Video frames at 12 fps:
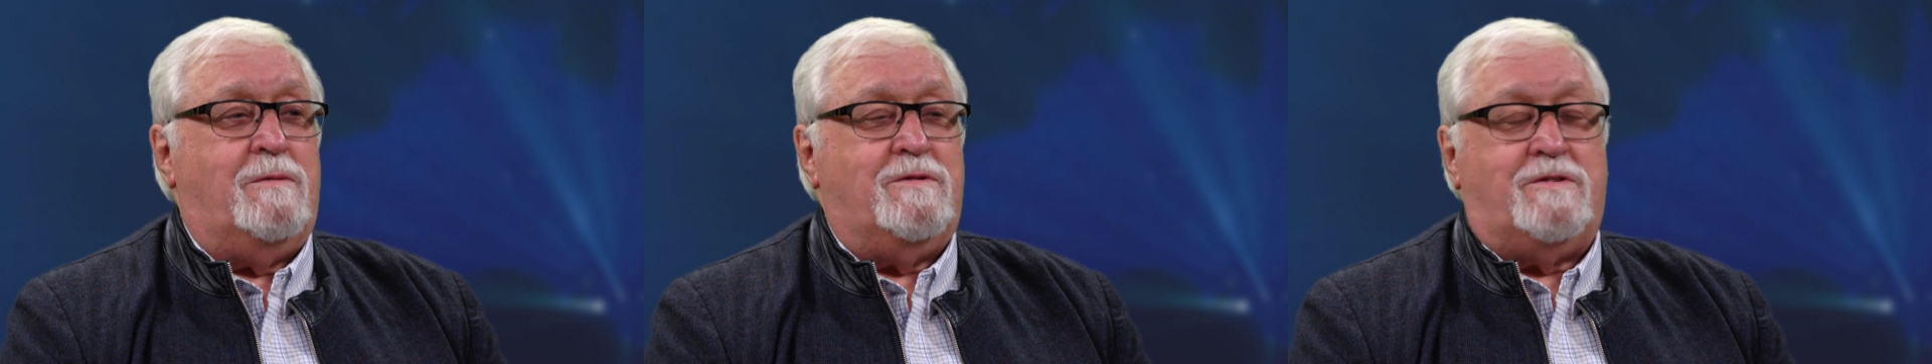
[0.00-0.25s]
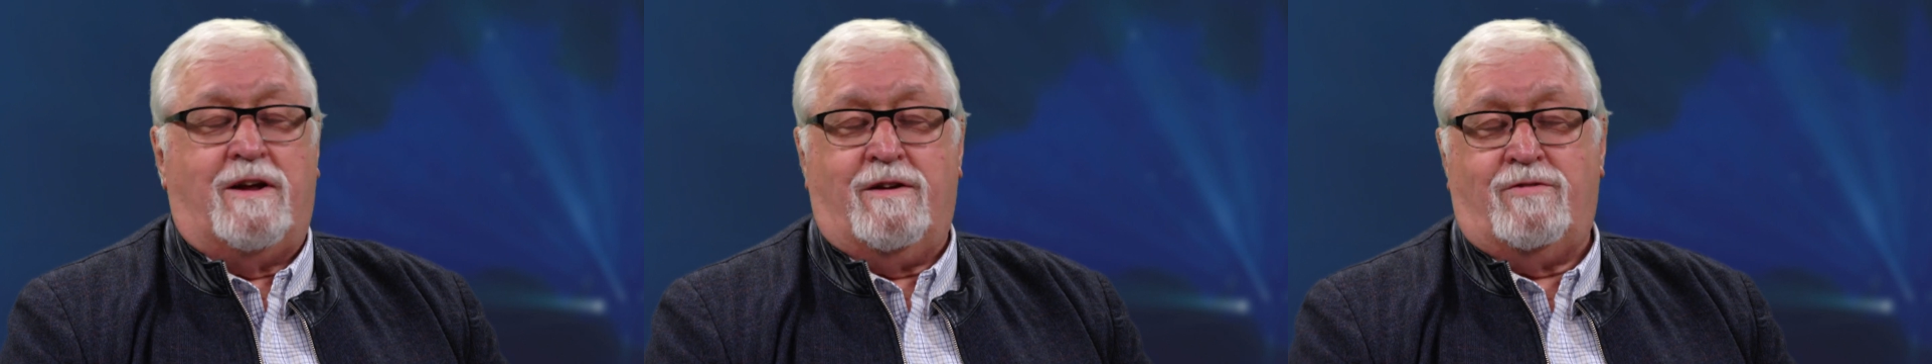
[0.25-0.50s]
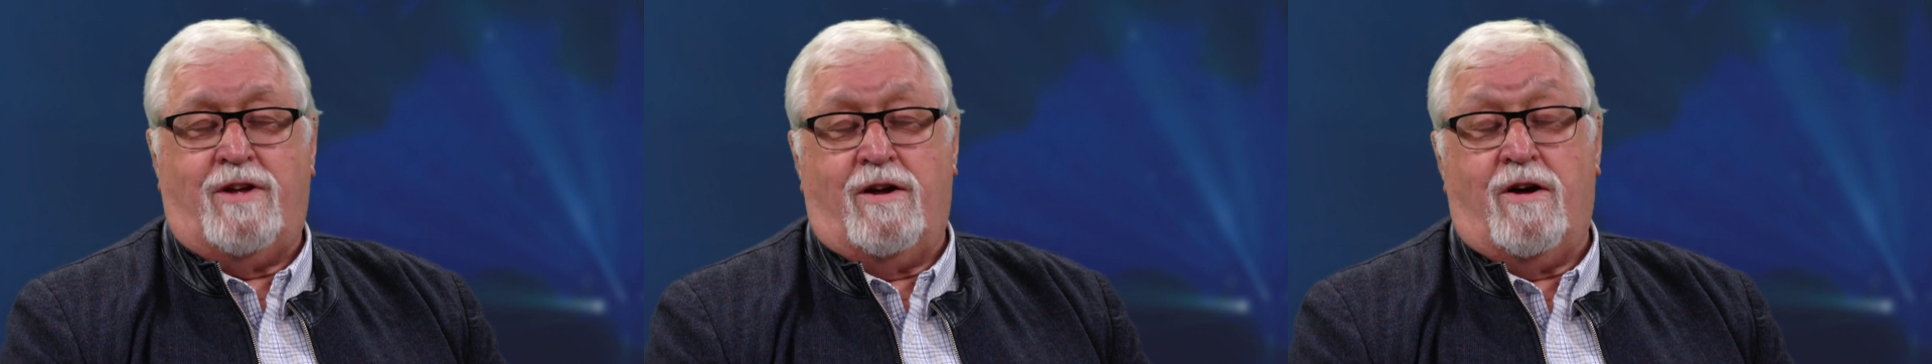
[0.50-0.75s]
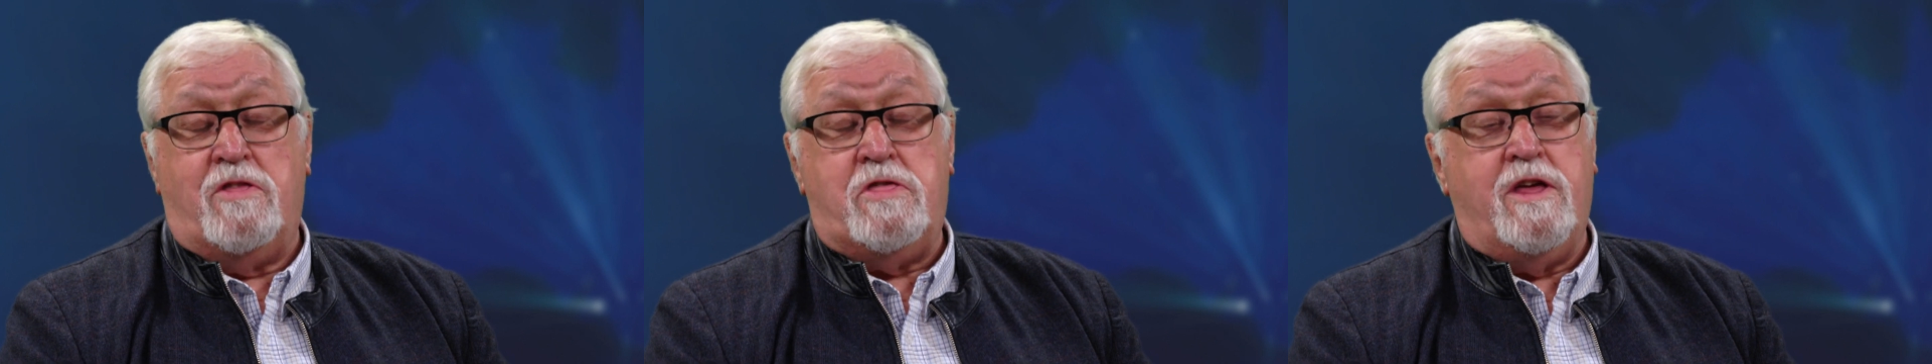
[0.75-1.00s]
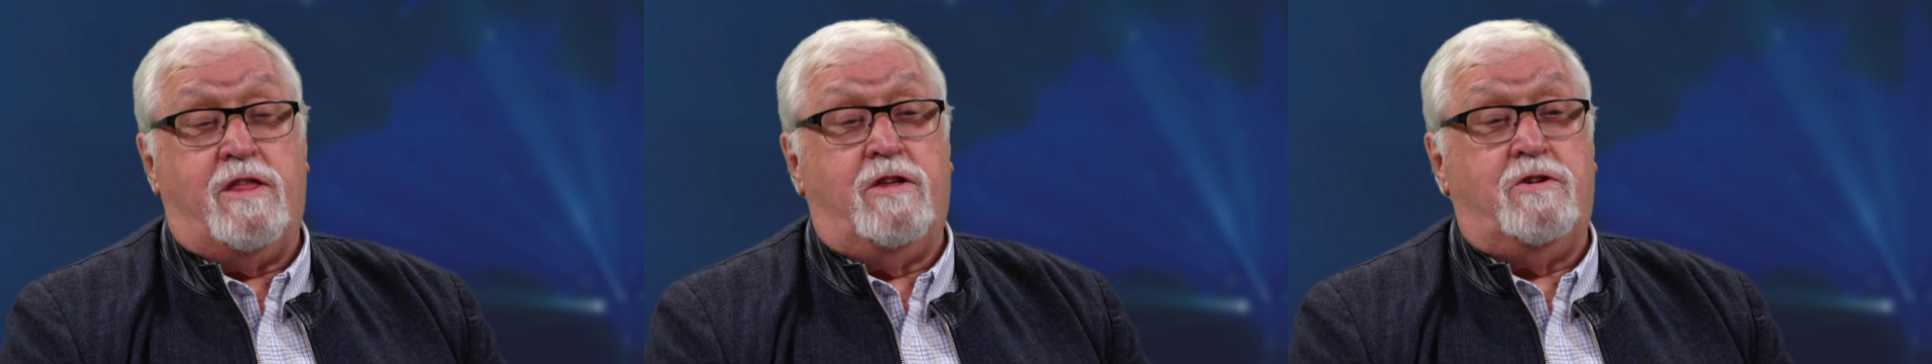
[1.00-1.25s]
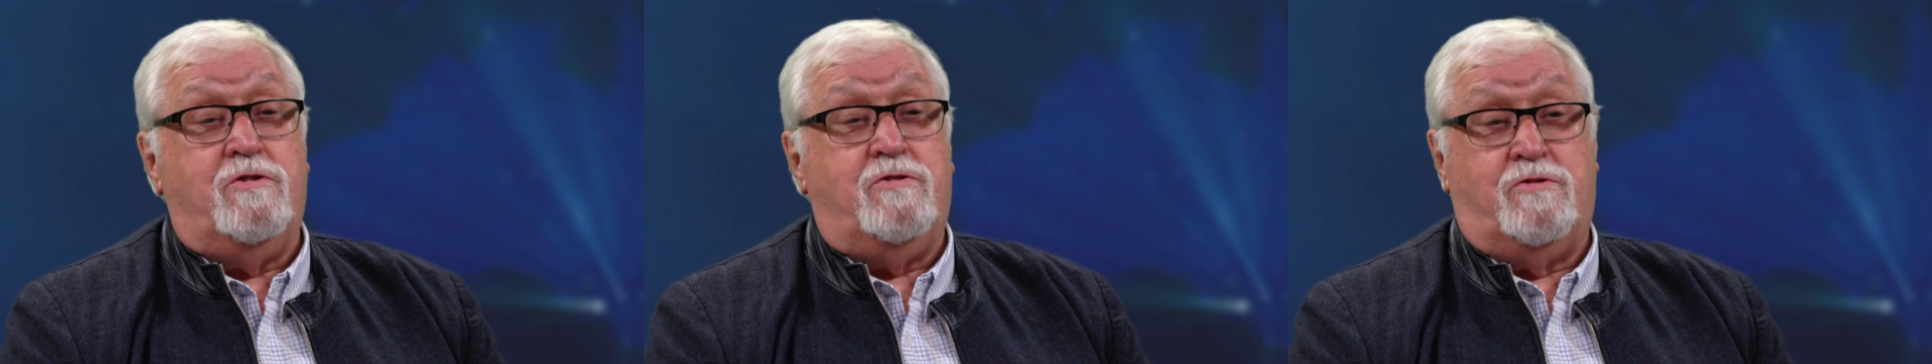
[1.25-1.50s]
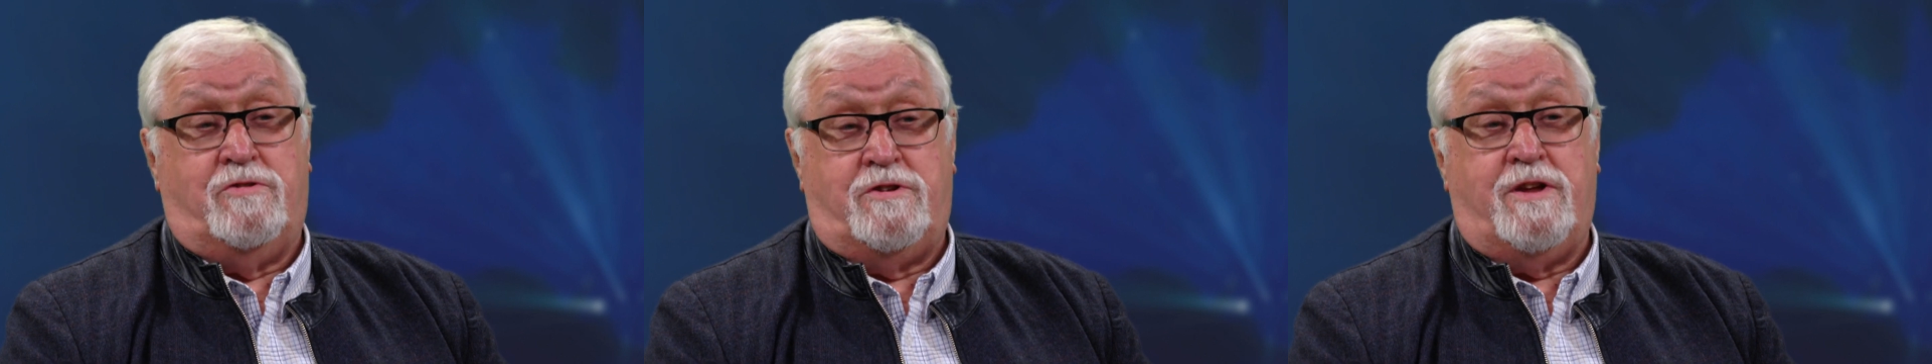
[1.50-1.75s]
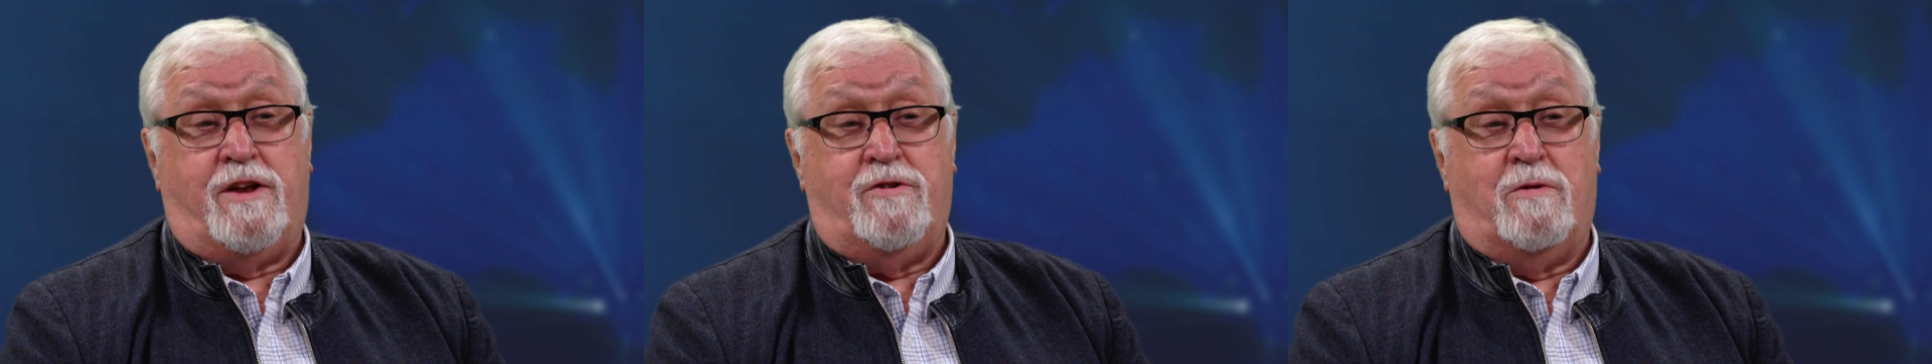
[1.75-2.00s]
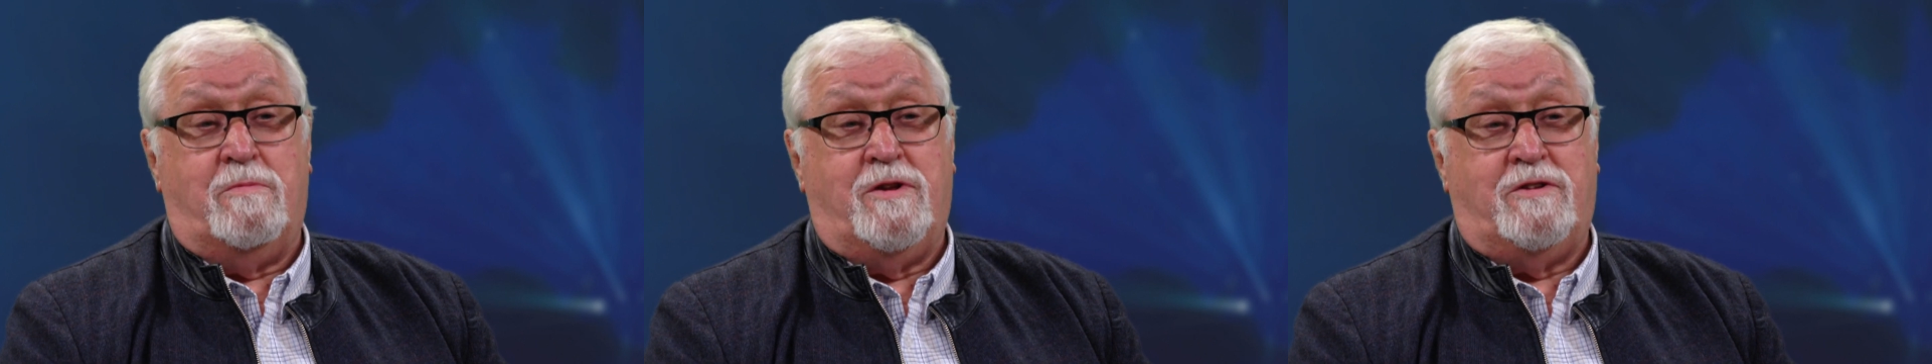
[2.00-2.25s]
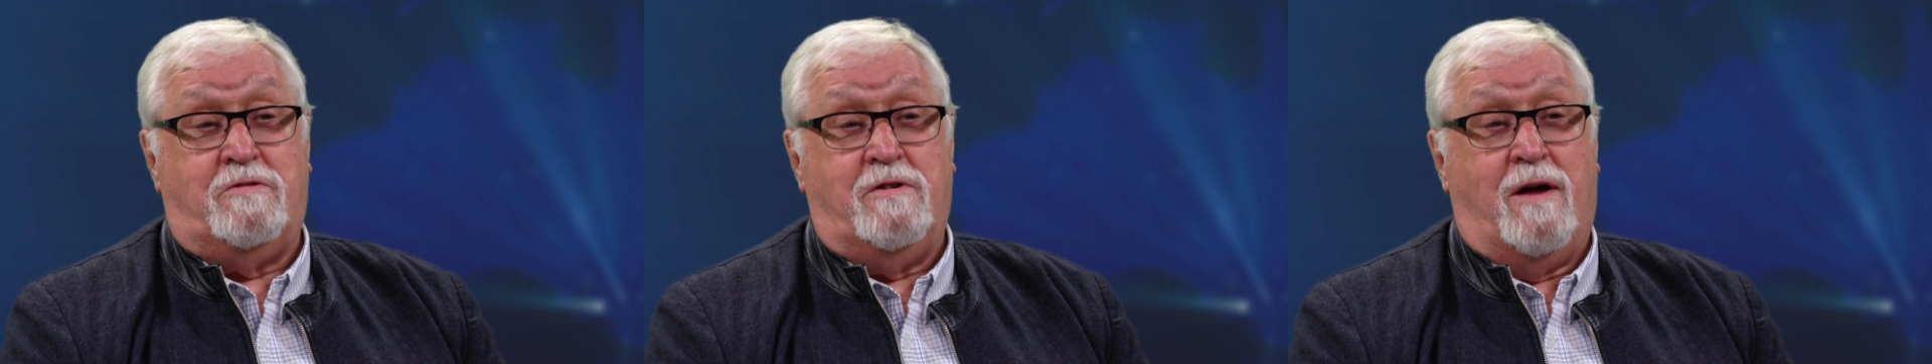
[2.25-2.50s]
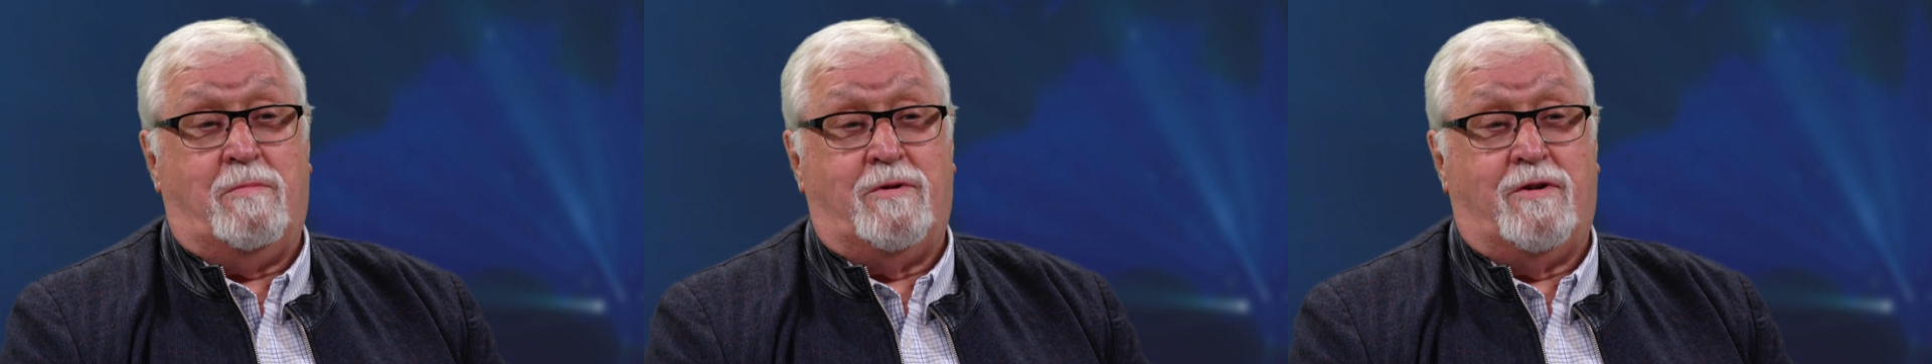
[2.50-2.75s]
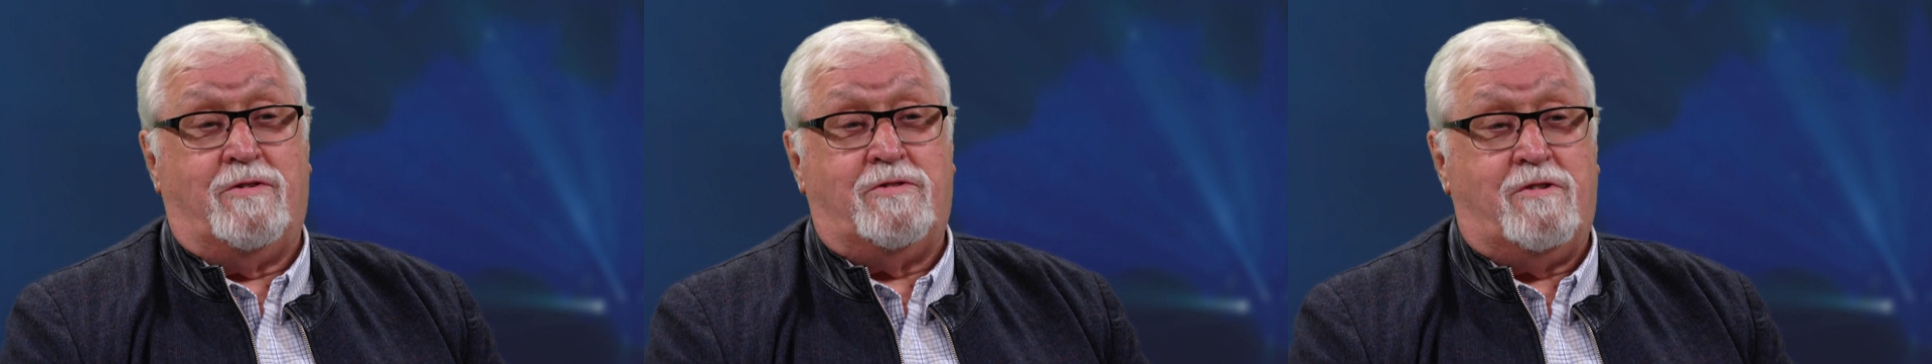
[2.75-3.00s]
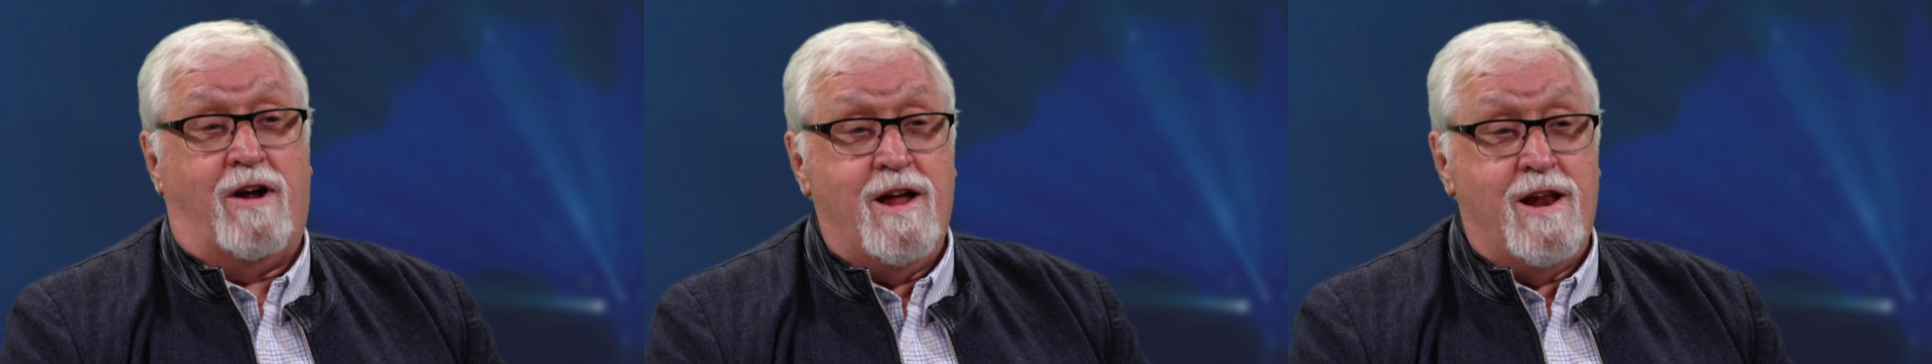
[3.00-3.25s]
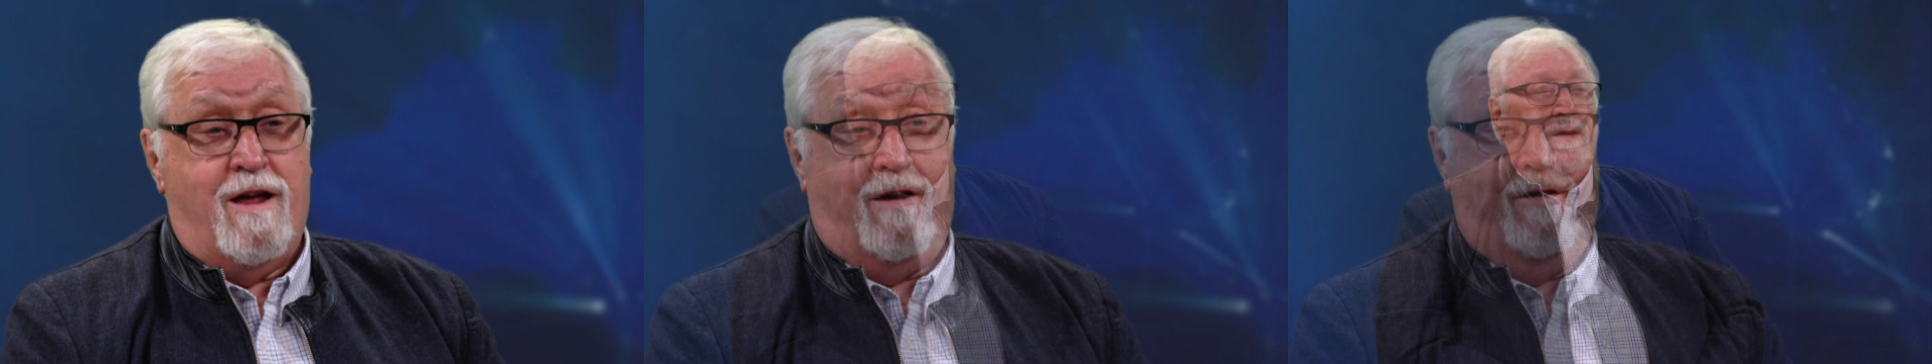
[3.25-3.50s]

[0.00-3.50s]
the mistake of saying, I think that you should set your ministry up in Australia.